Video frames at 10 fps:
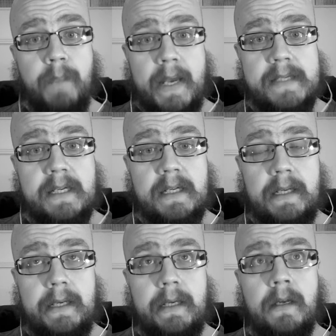
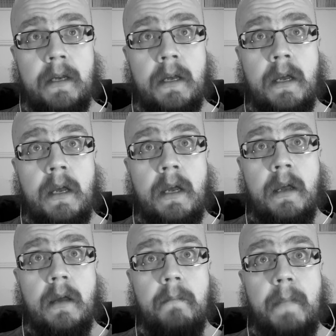basically
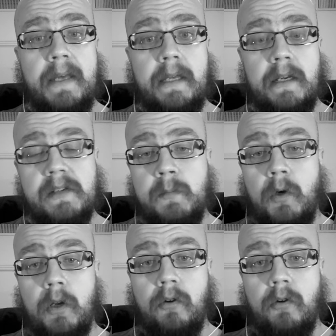making a small